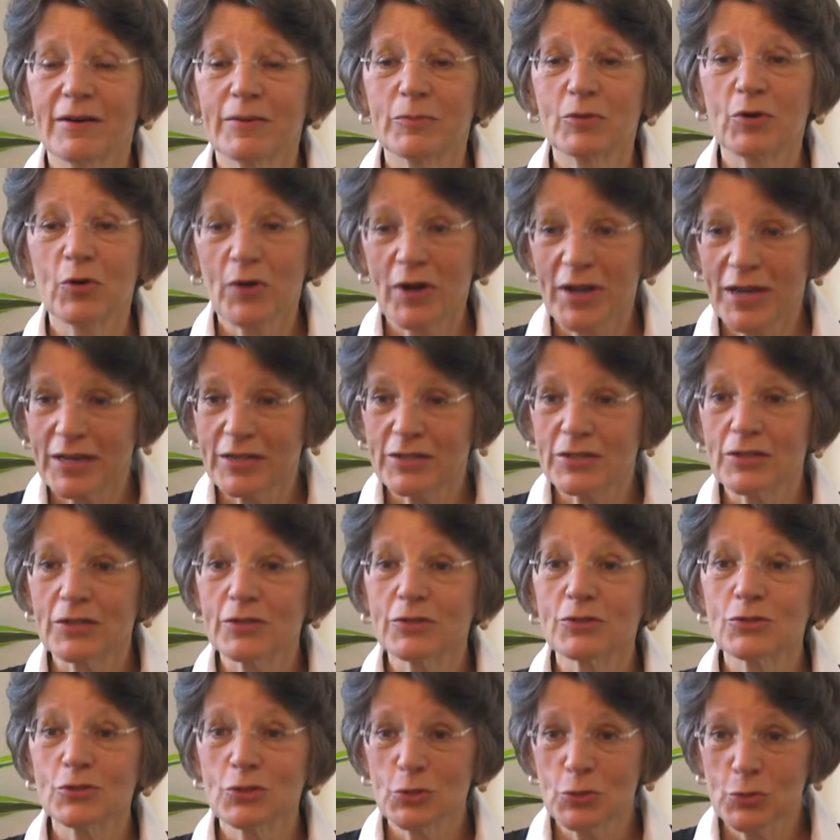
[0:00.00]
grant
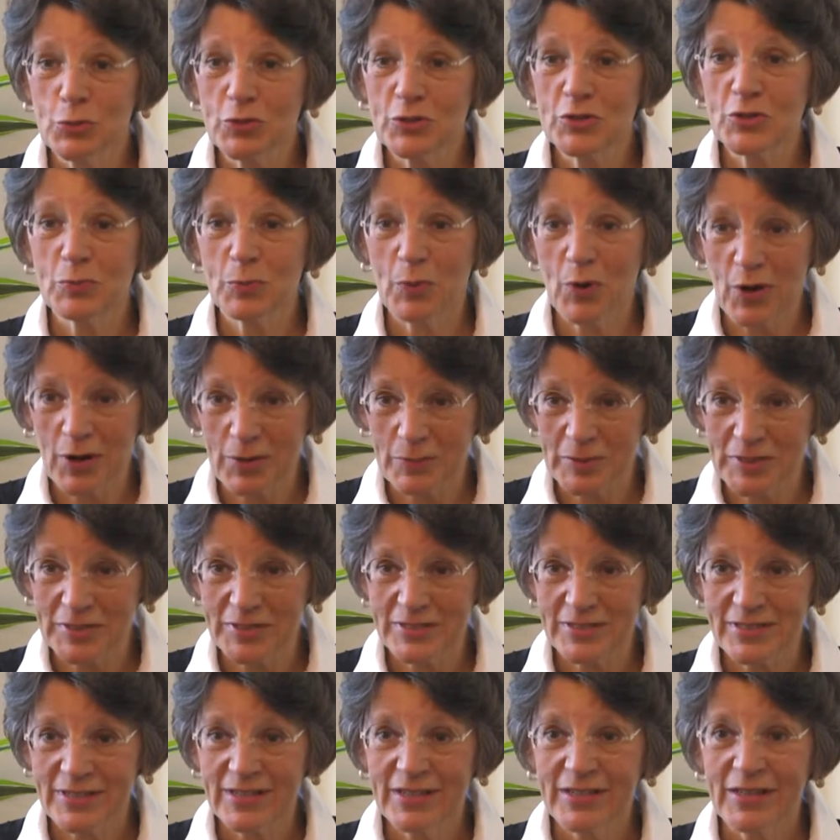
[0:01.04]
to the
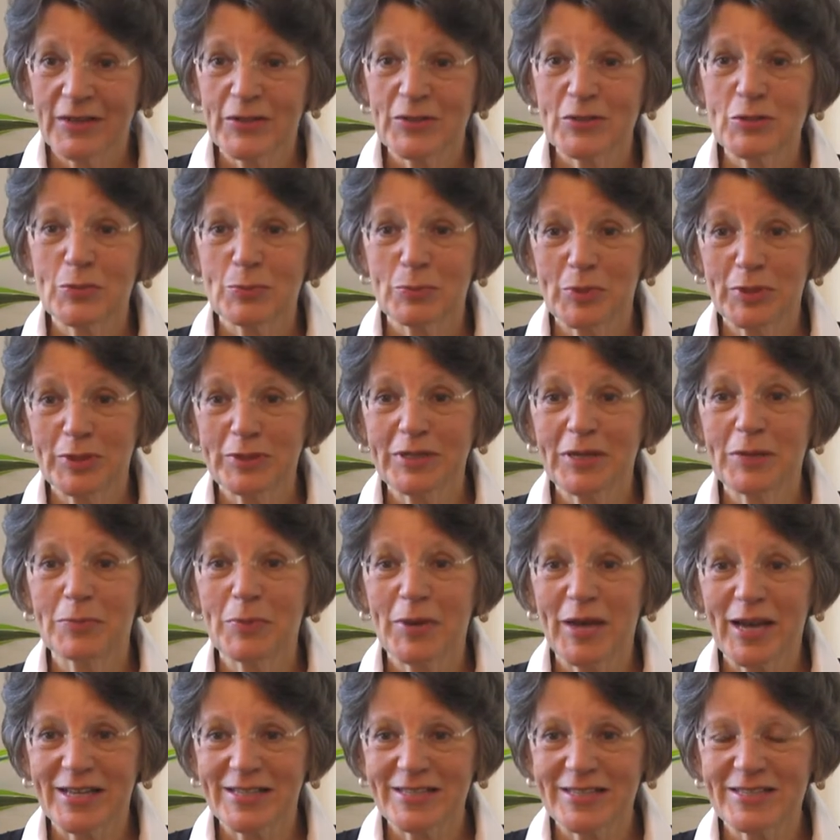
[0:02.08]
department to build
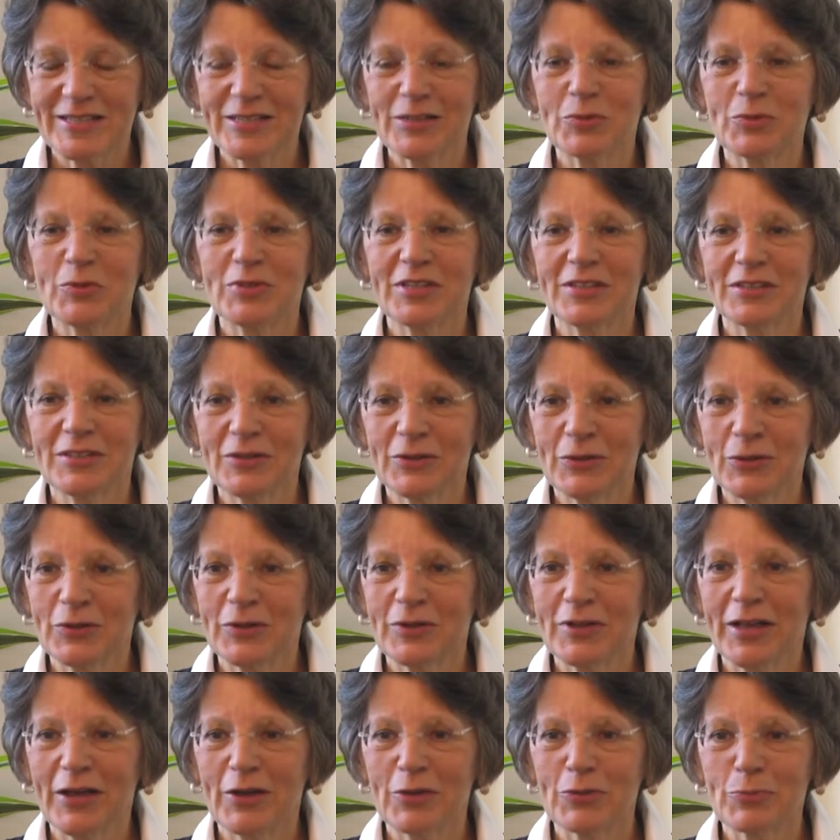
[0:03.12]
capacity within the
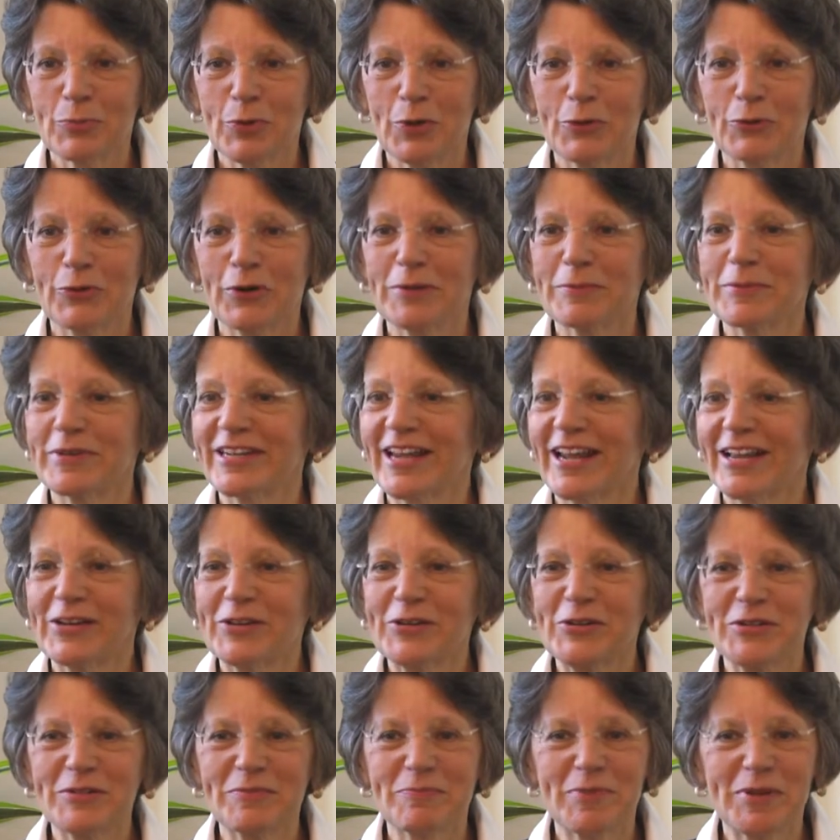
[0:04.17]
oral health program, and I
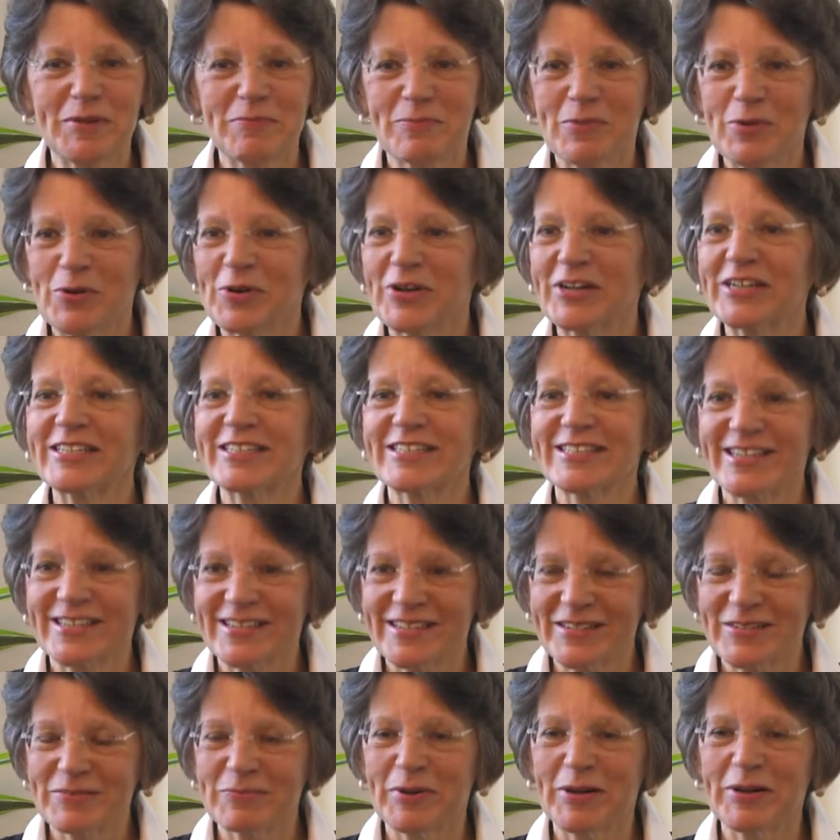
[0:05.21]
couldn't be more
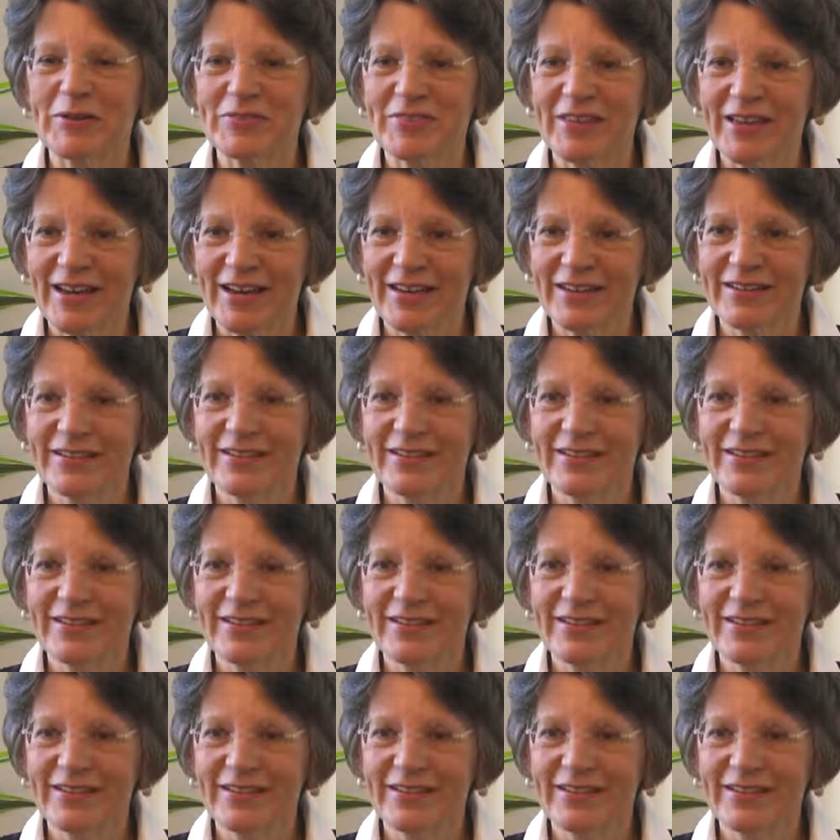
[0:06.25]
excited about that.